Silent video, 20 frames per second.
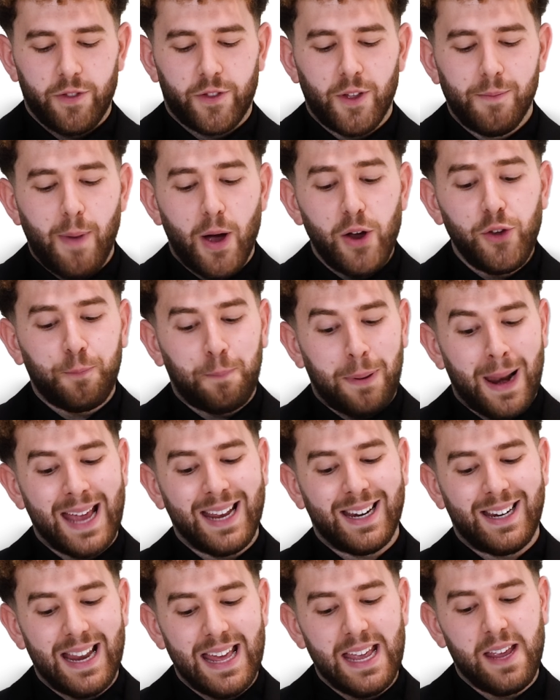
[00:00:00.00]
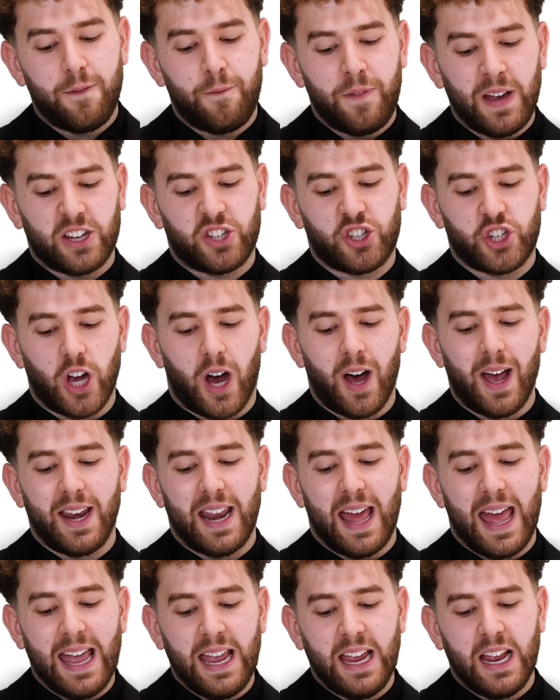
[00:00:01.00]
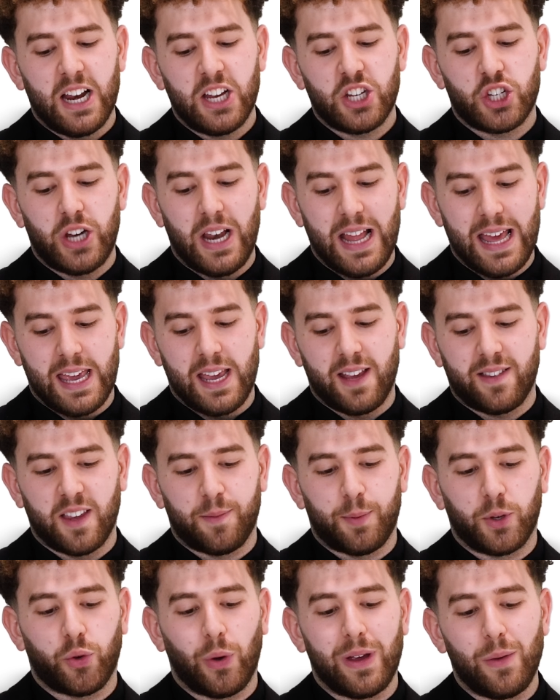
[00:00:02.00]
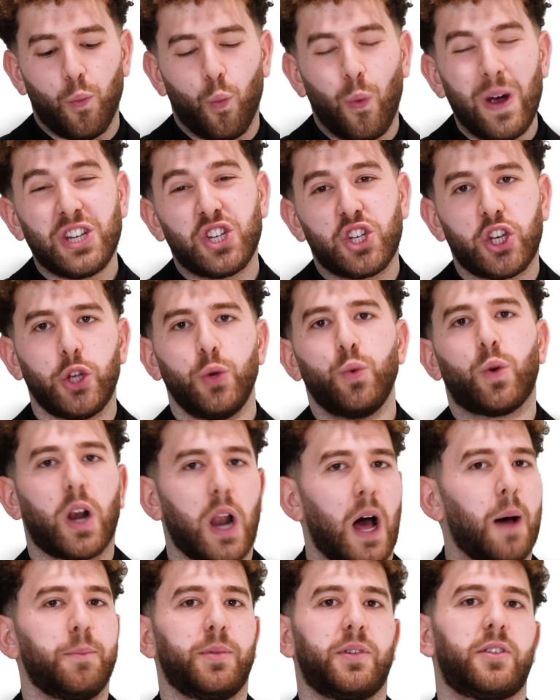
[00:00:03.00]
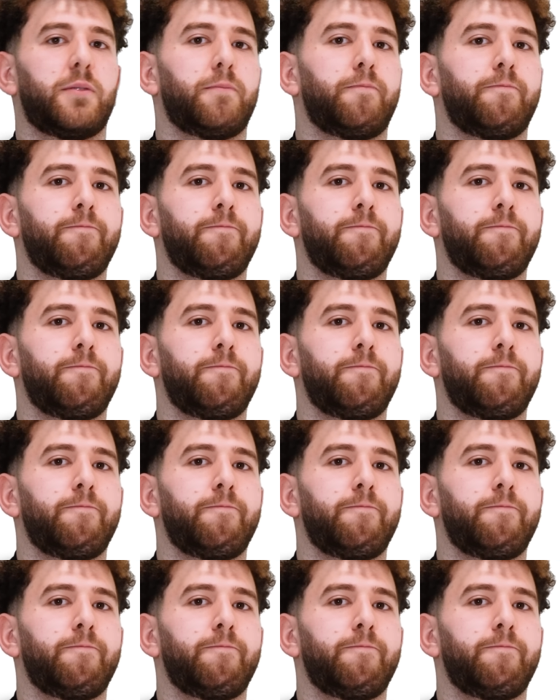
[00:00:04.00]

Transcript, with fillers: the most played league fixture in English leagues is between which two clubs?